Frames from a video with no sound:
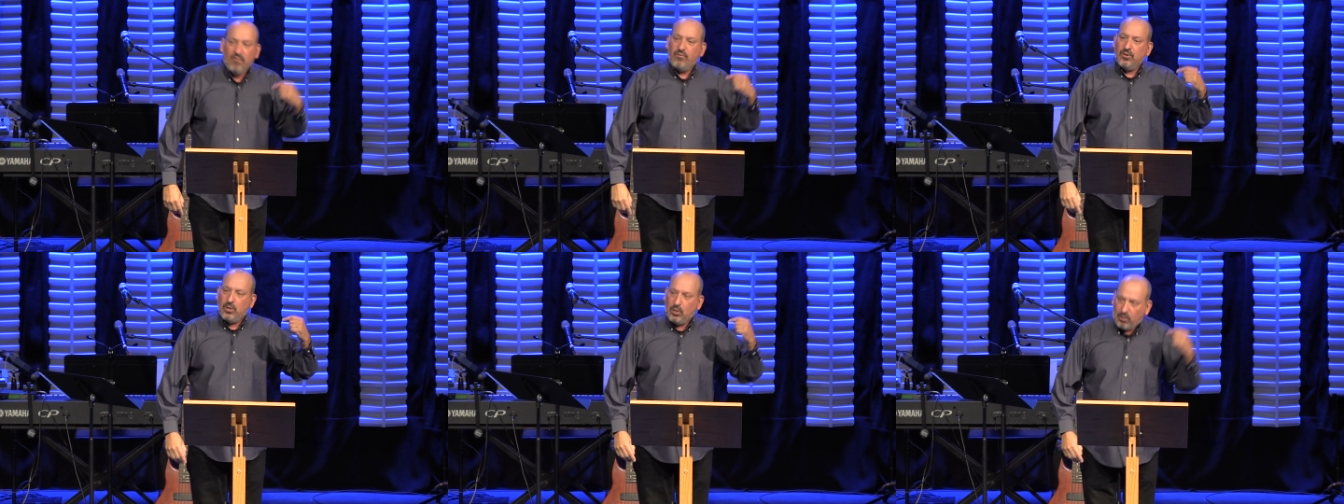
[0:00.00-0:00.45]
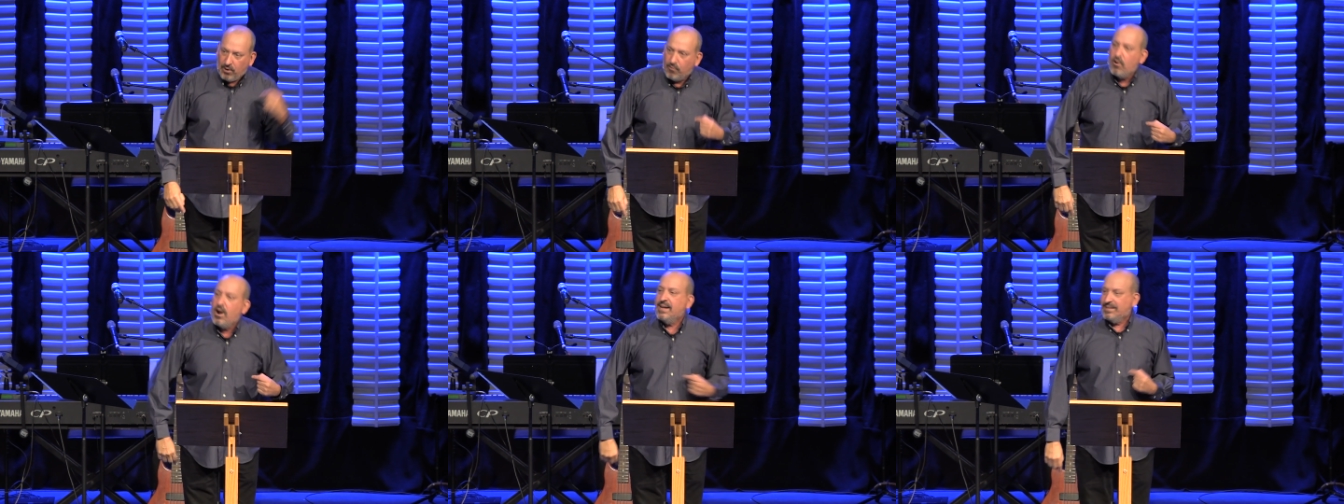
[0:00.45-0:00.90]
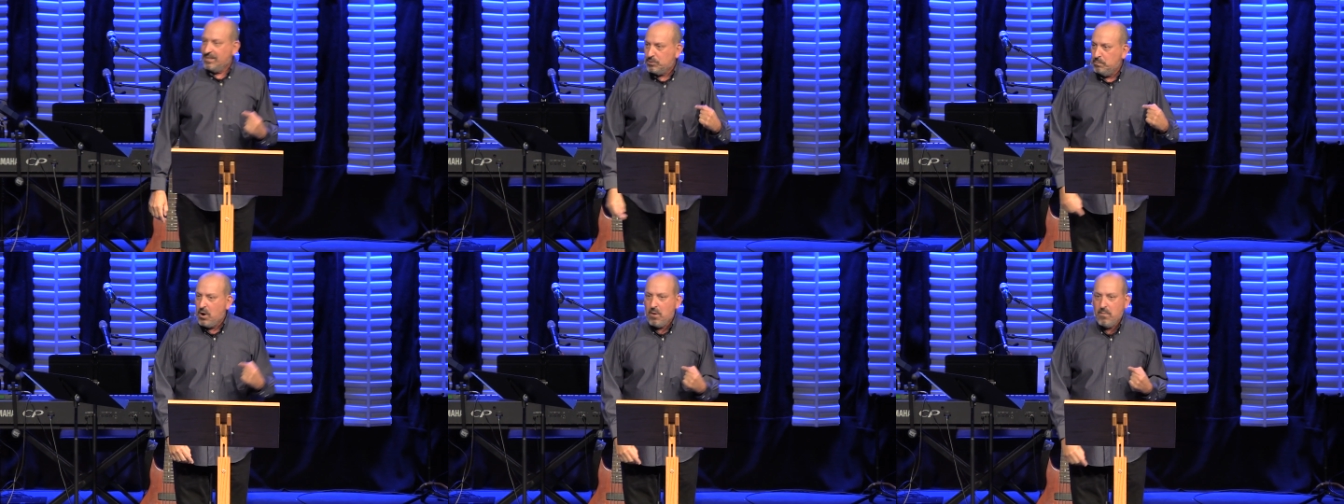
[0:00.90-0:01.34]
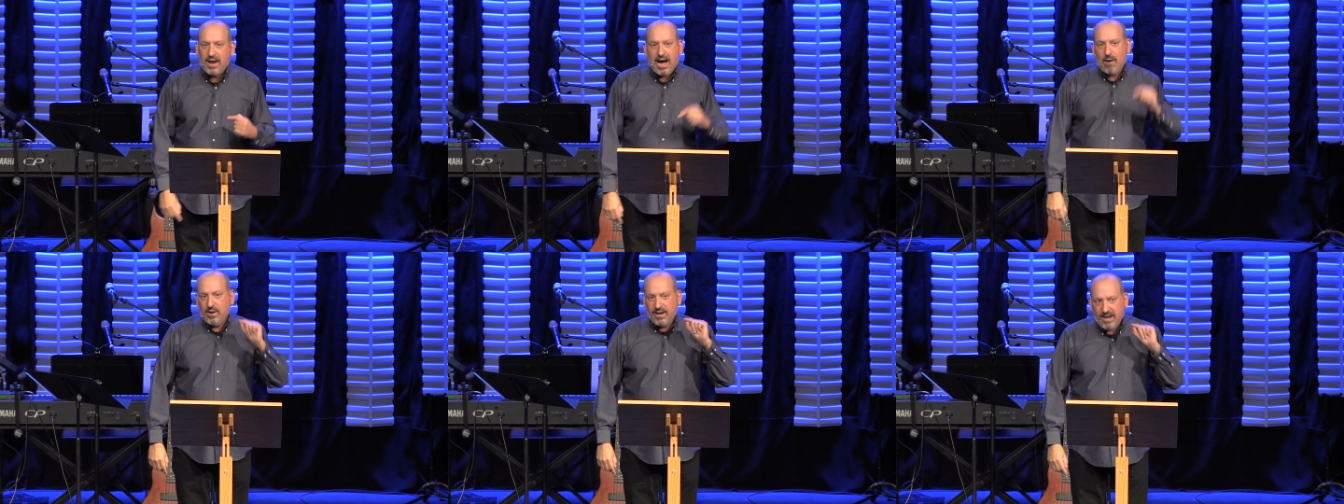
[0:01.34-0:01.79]
for the Lord right this moment.
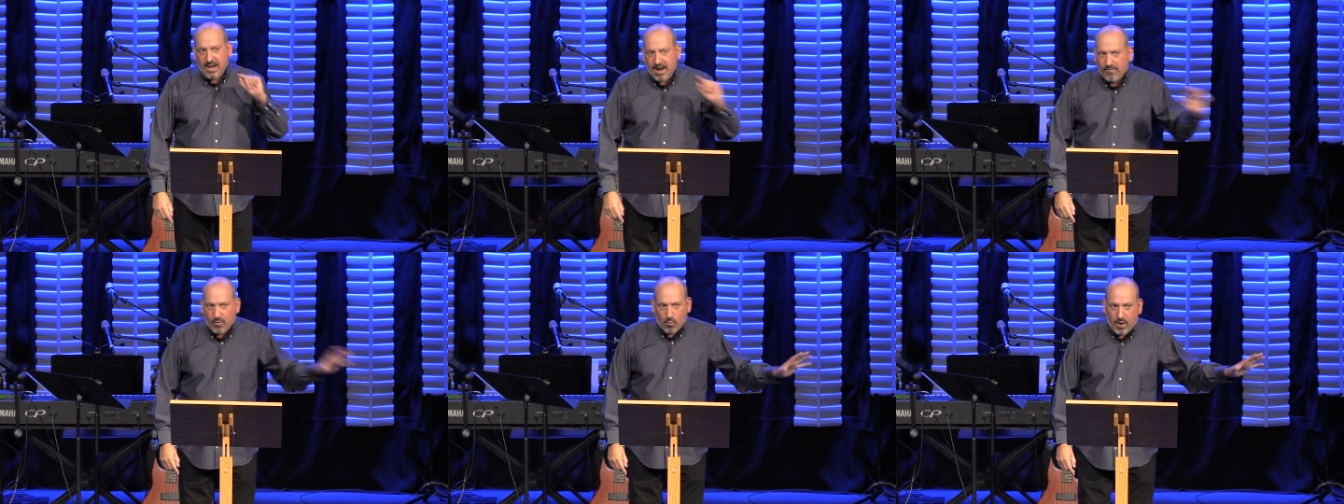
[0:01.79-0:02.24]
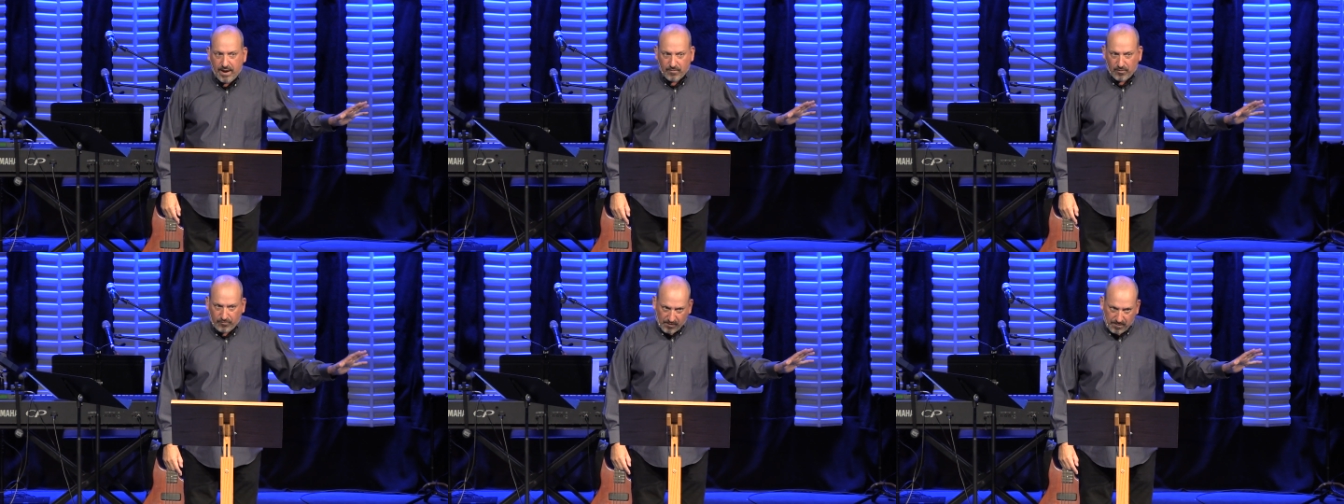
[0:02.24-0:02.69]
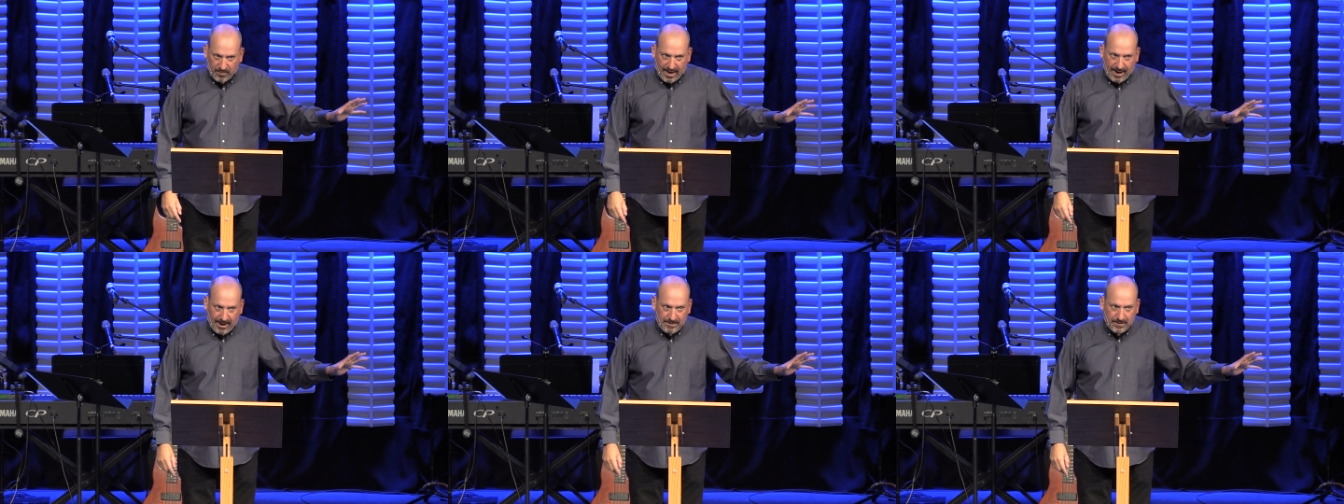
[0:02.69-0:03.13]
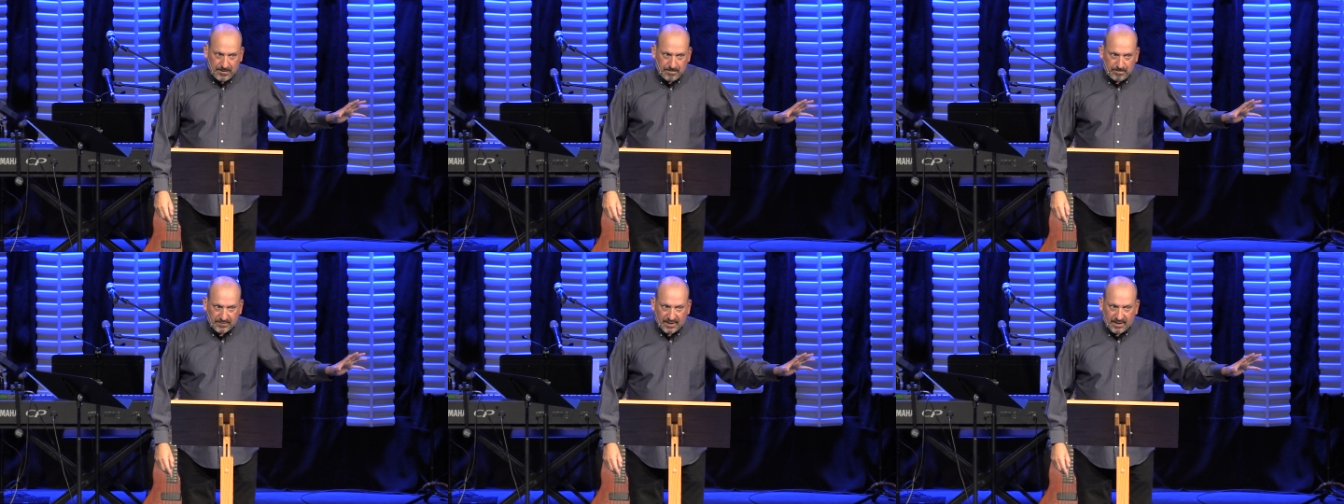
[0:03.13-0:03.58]
I would never waver from that.
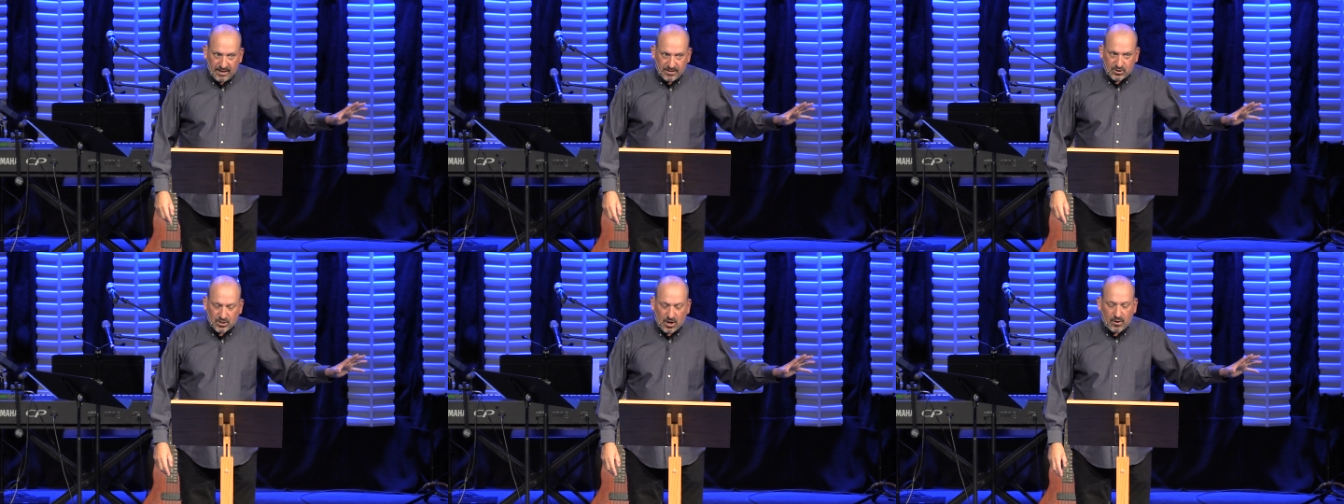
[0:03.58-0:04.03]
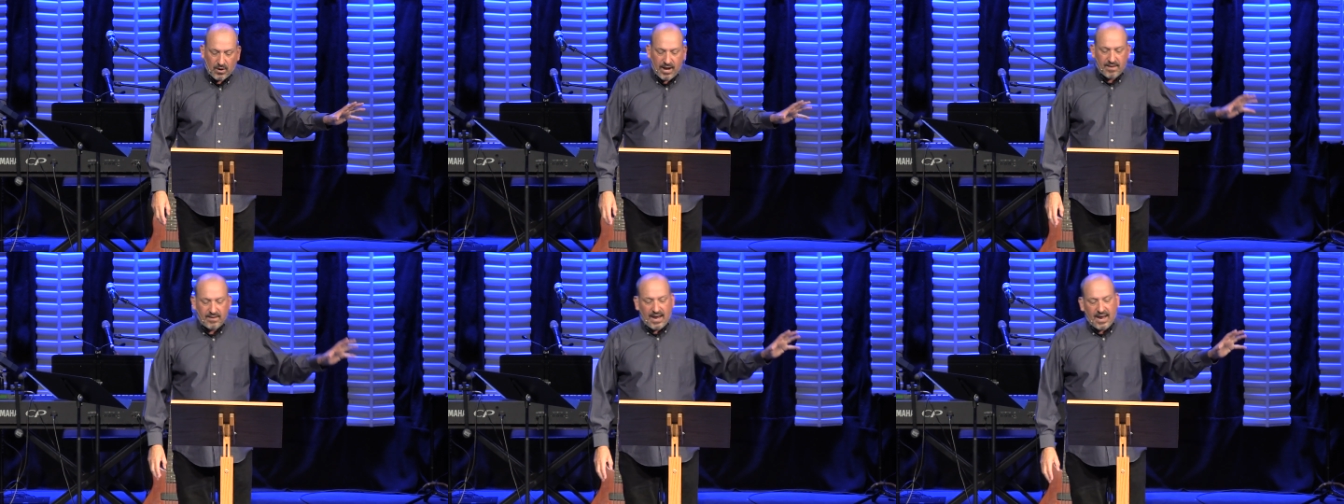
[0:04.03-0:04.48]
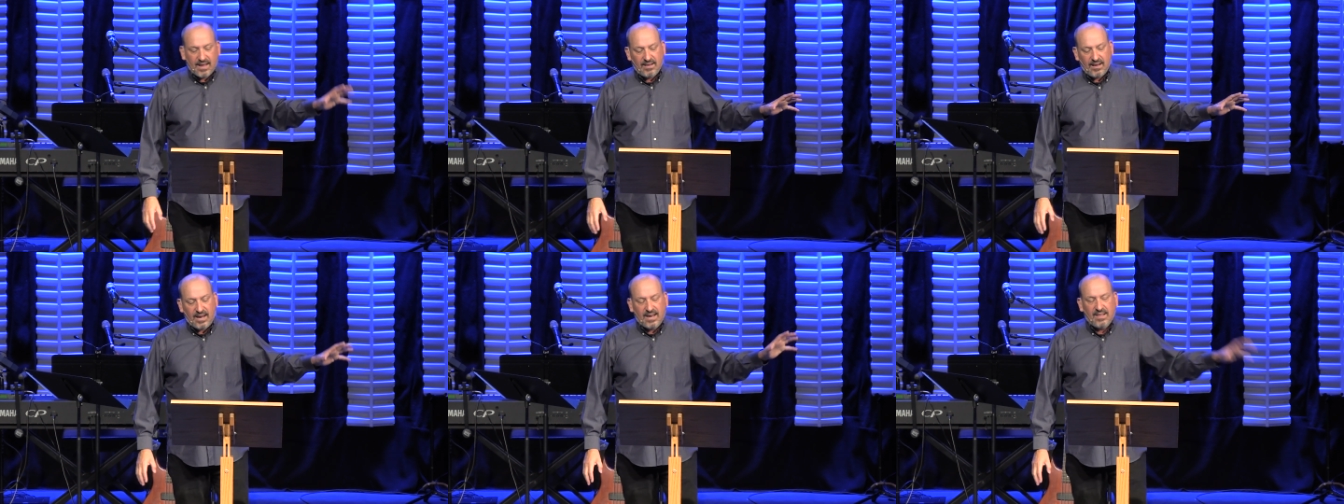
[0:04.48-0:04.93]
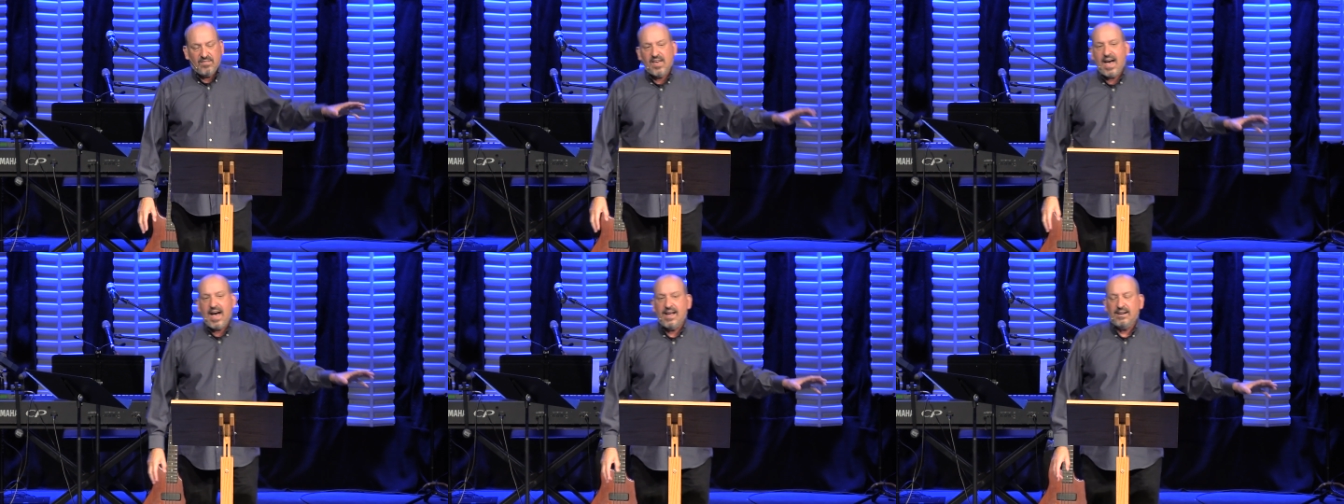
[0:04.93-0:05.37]
And so, and, and in
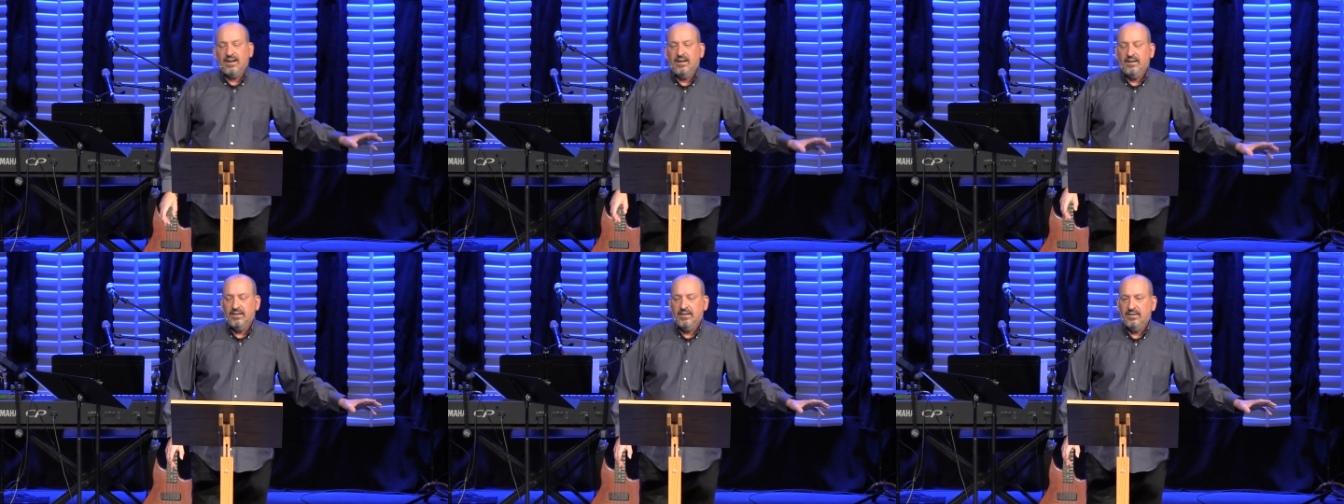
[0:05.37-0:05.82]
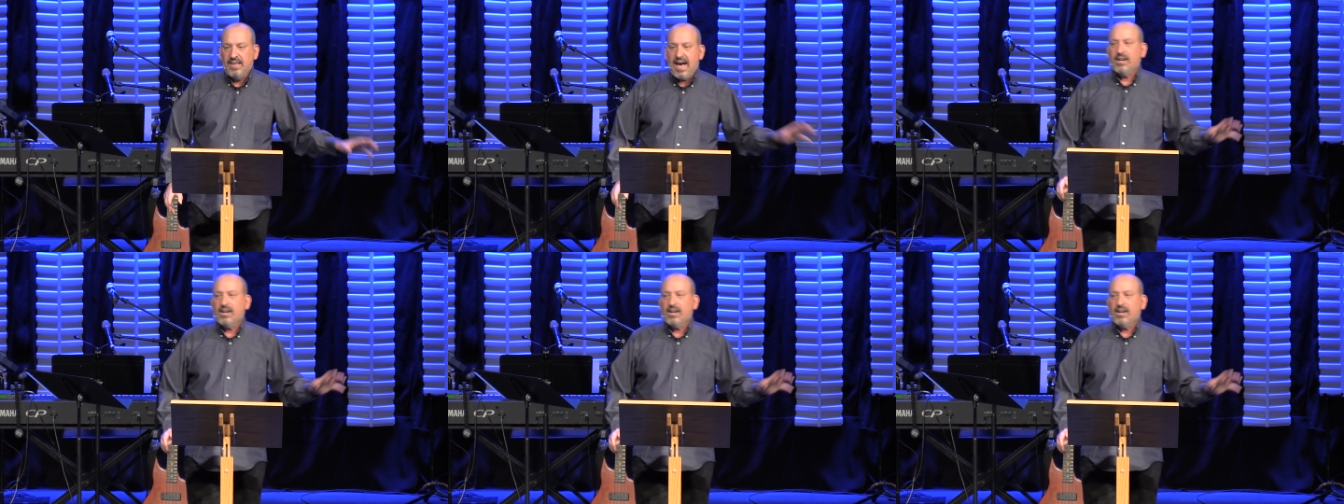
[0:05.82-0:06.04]
that, that